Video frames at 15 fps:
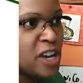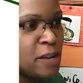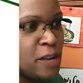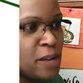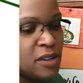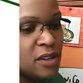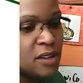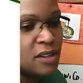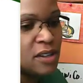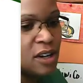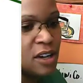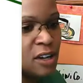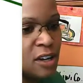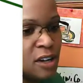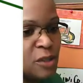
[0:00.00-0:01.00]
shapes
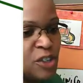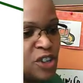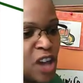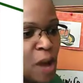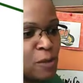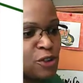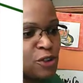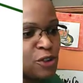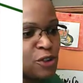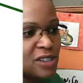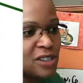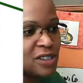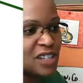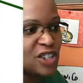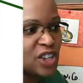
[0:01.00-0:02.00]
of
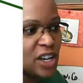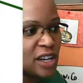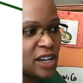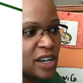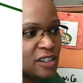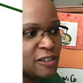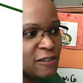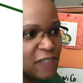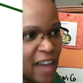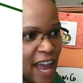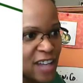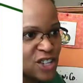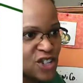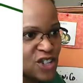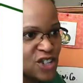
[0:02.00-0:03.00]
geometry, such as
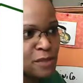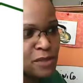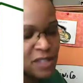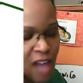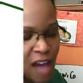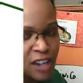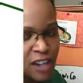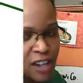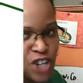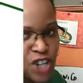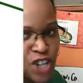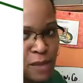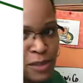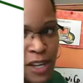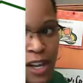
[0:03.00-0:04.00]
flat shapes, solid
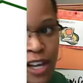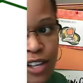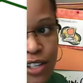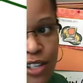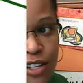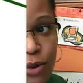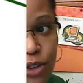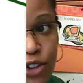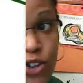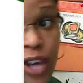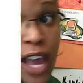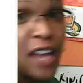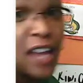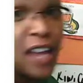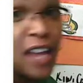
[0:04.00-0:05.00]
shapes. So what
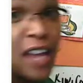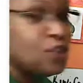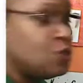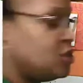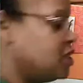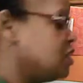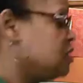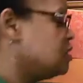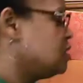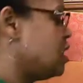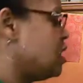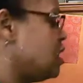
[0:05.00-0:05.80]
you can do is,